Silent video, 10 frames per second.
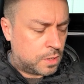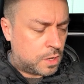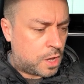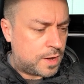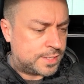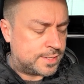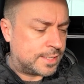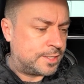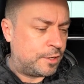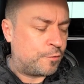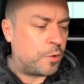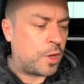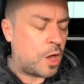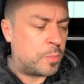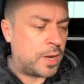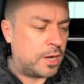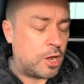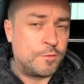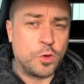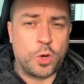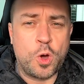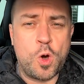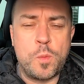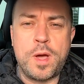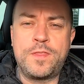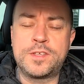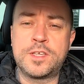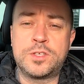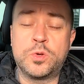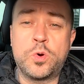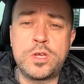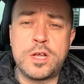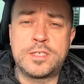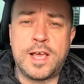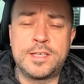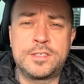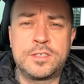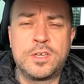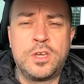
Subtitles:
Hi, this is Anthony from CarPlayLife.com, and this is an audio test